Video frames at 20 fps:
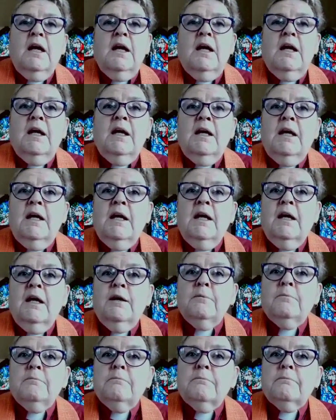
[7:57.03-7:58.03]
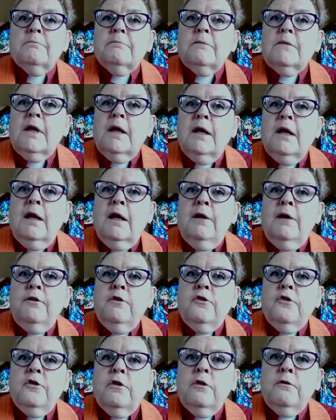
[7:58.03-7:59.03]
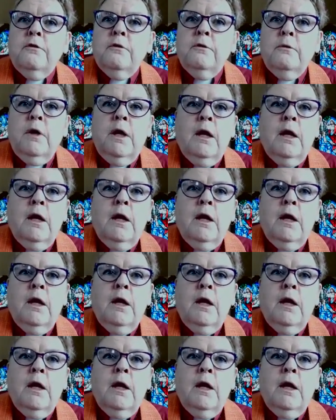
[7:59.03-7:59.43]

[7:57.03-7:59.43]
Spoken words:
and others through